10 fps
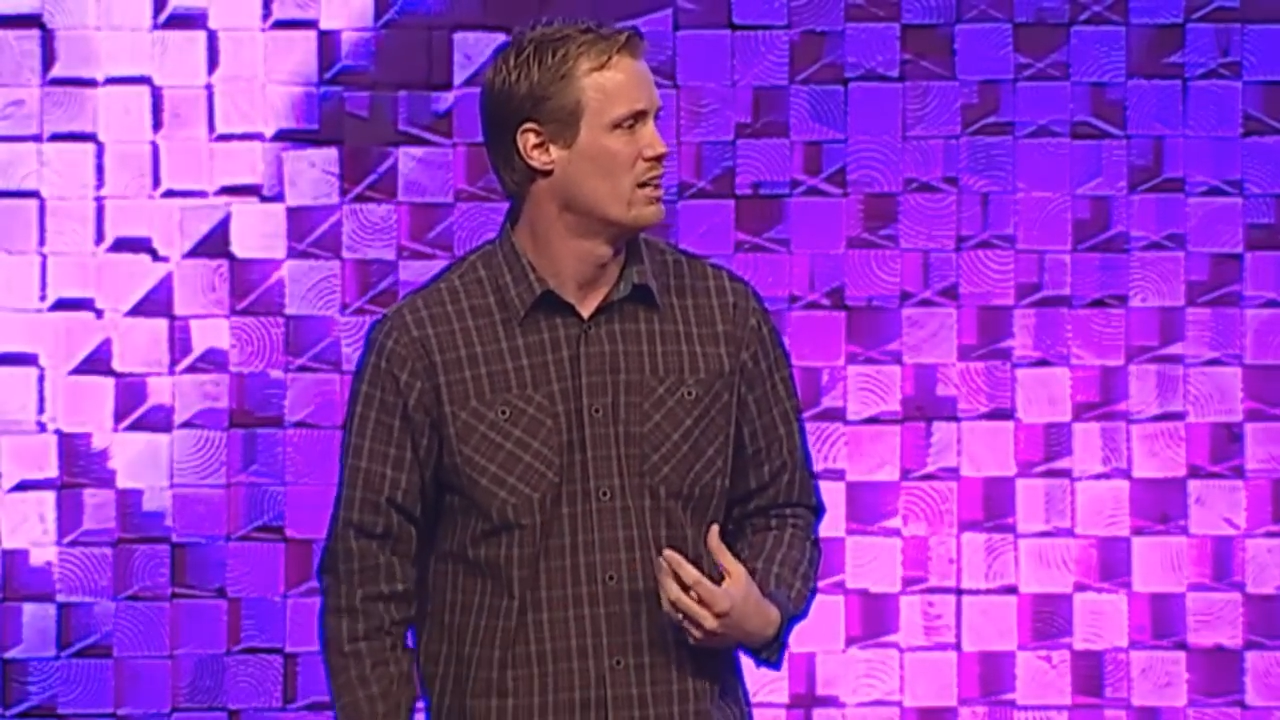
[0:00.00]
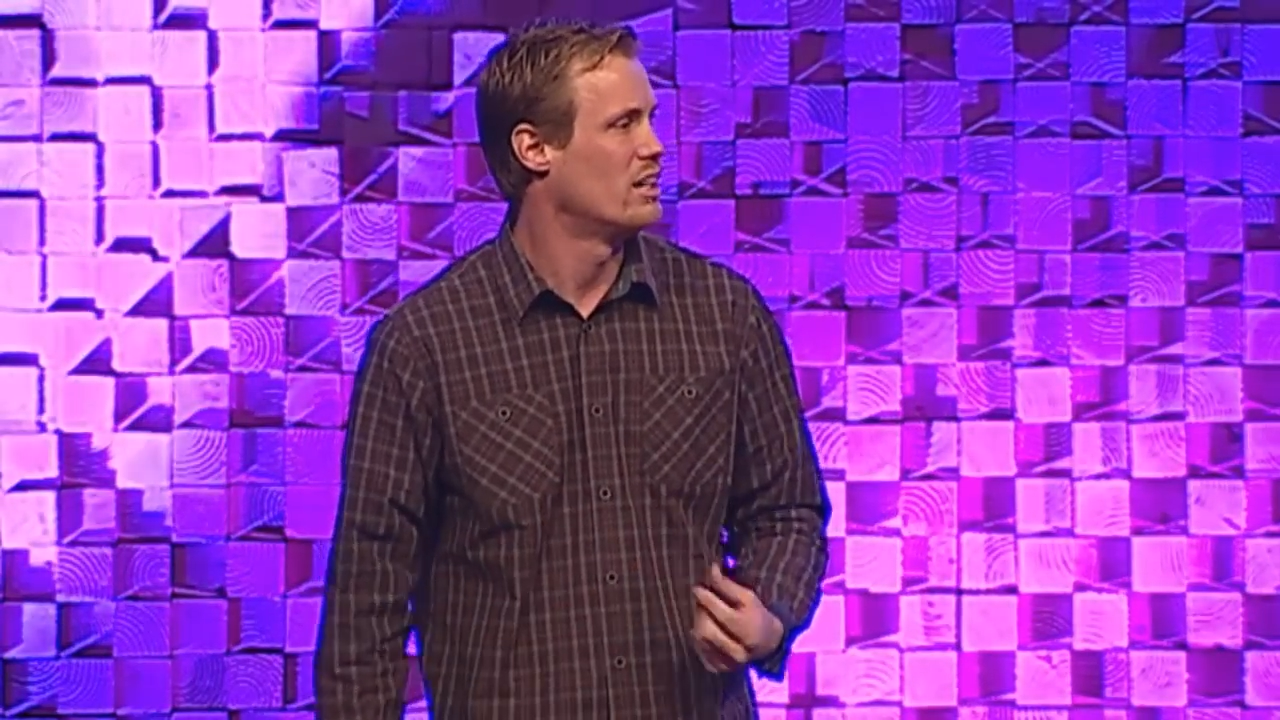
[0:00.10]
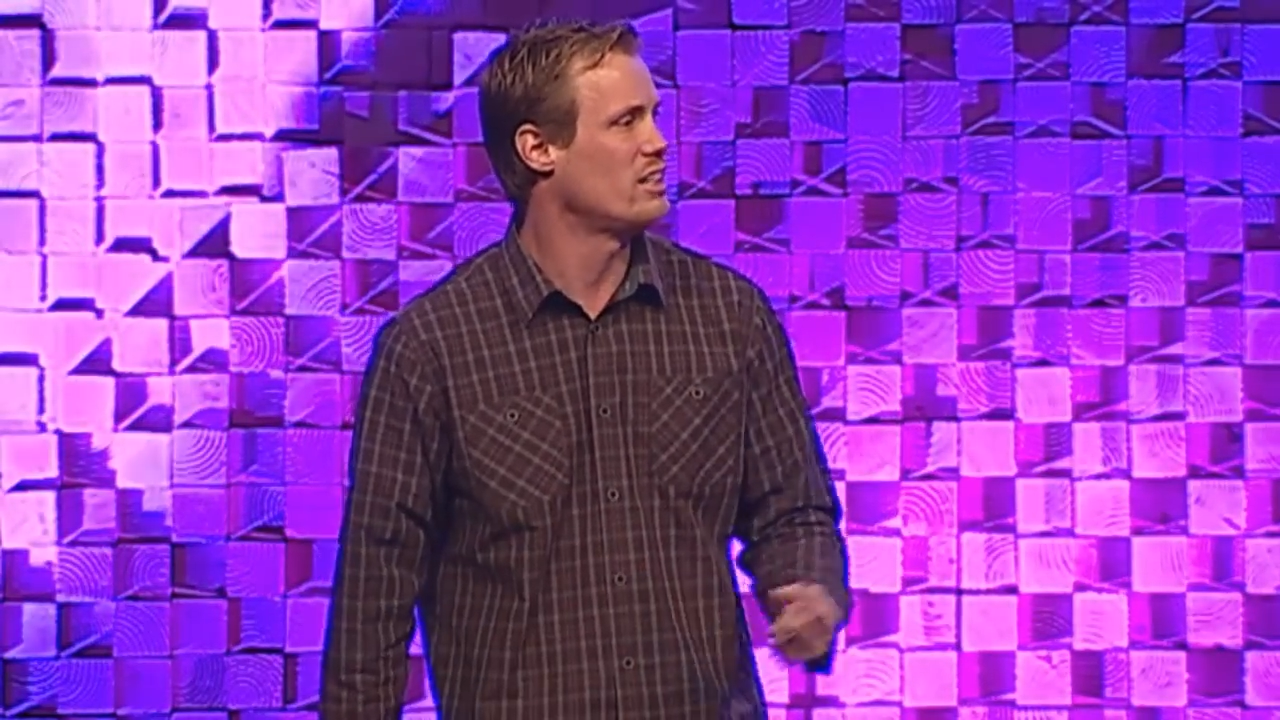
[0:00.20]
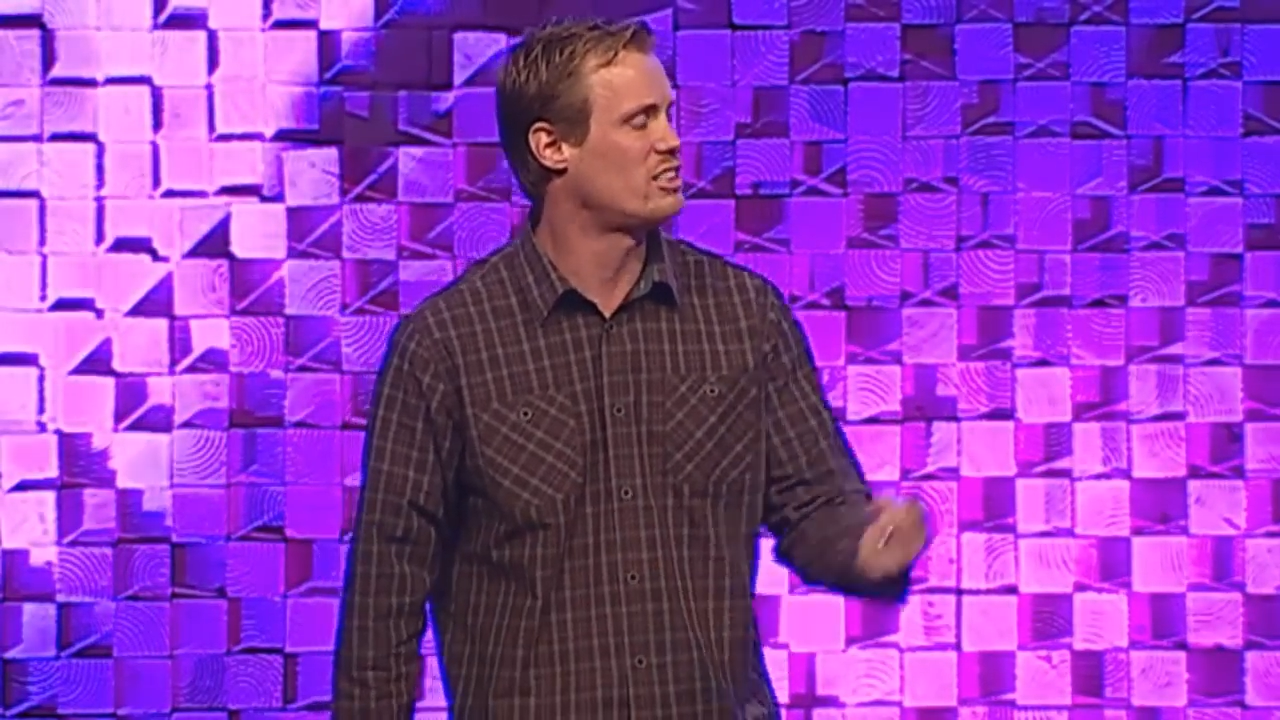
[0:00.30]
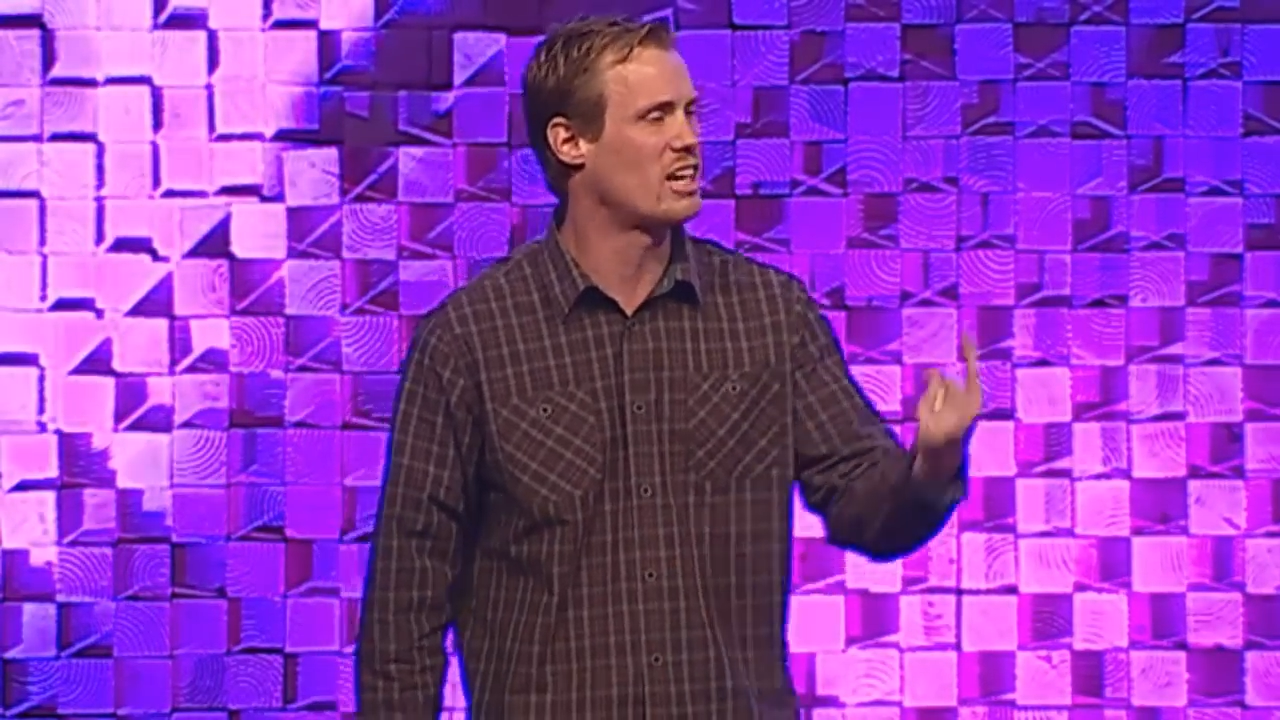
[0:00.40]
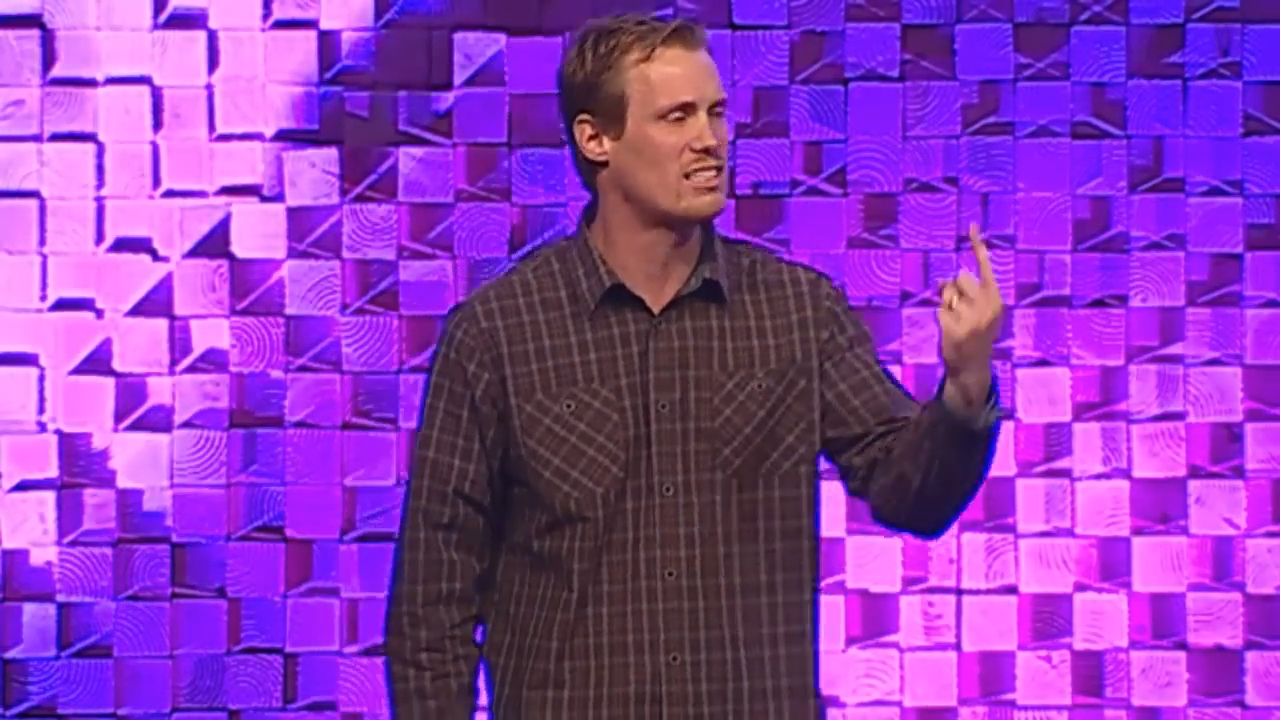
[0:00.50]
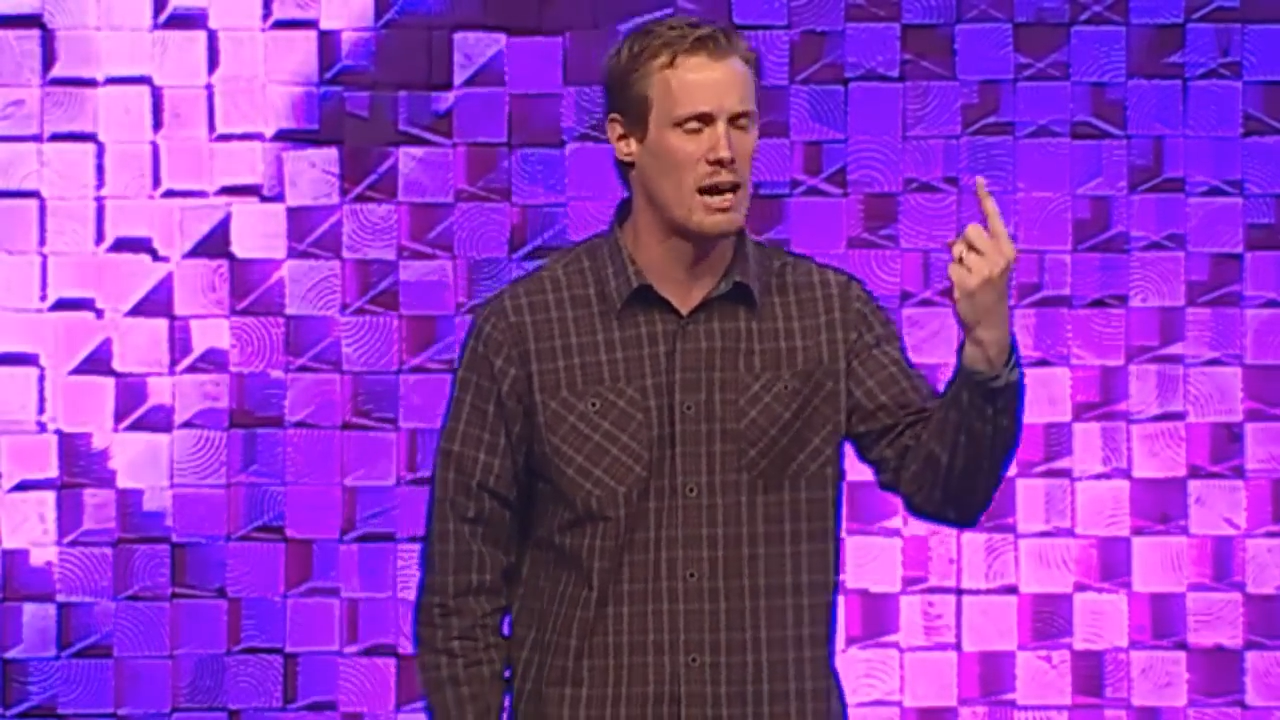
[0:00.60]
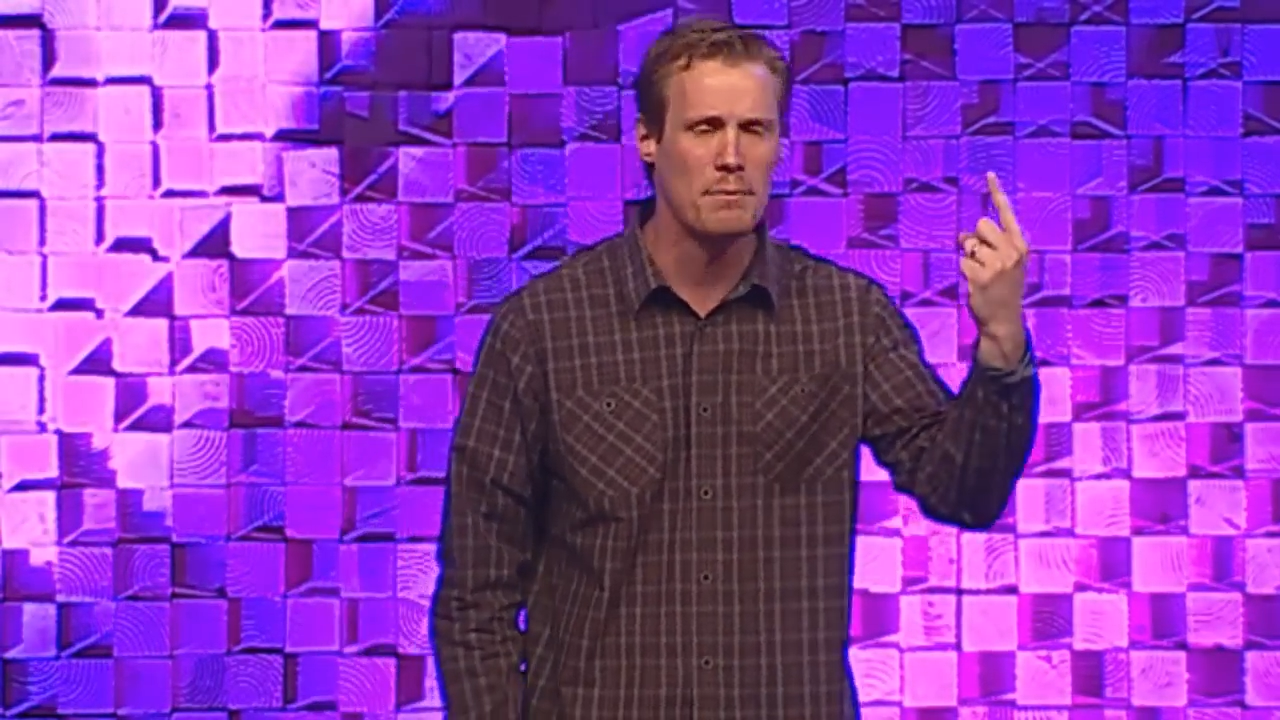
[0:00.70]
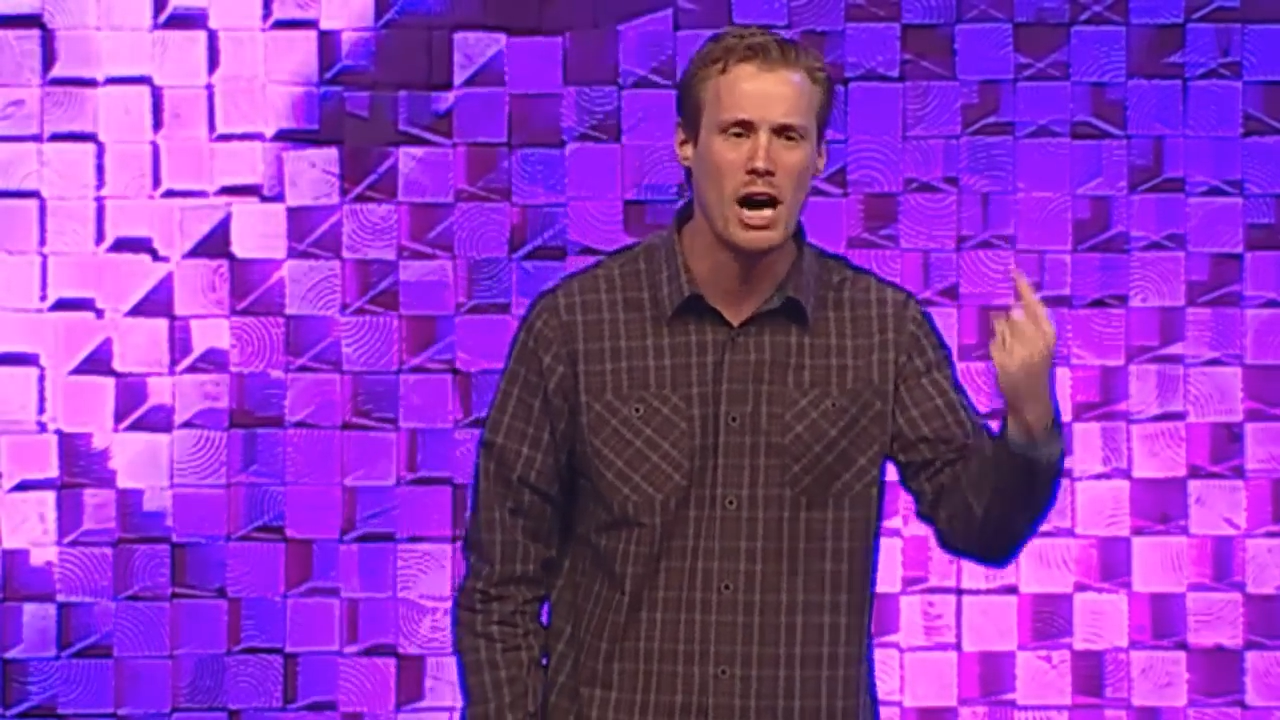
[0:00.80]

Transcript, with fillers: And he says, I'm